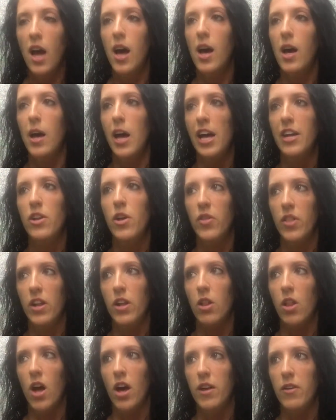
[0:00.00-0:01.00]
I know that
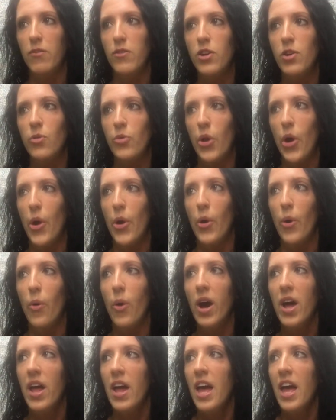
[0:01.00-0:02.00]
a lot of you
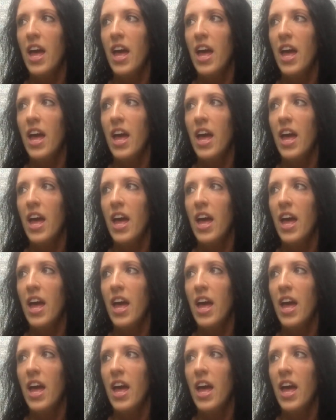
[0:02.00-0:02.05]
know